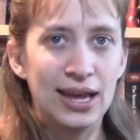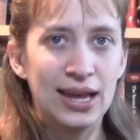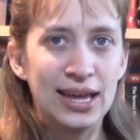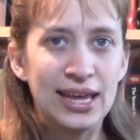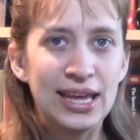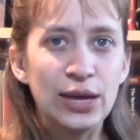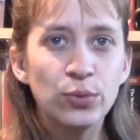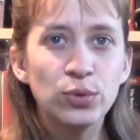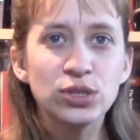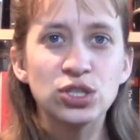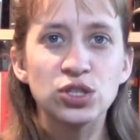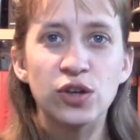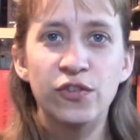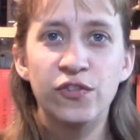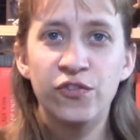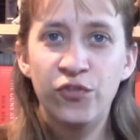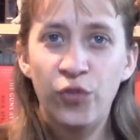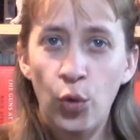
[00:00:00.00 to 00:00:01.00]
He was the
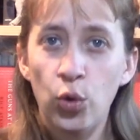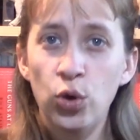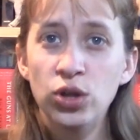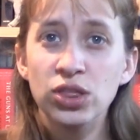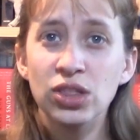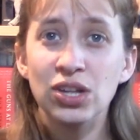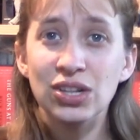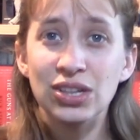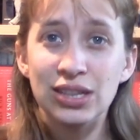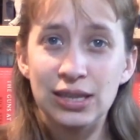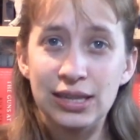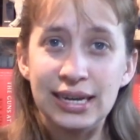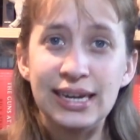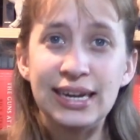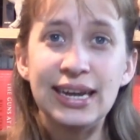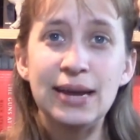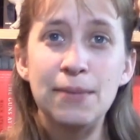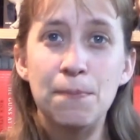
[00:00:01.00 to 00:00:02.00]
4th
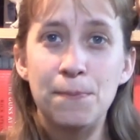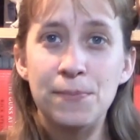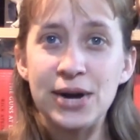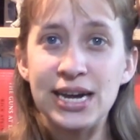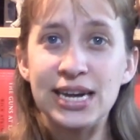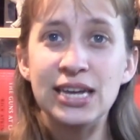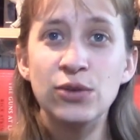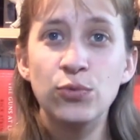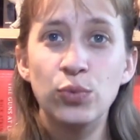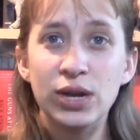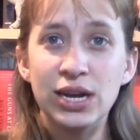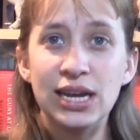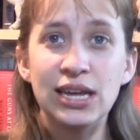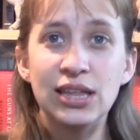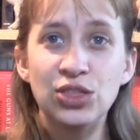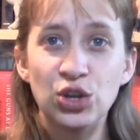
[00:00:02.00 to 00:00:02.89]
leading money-winning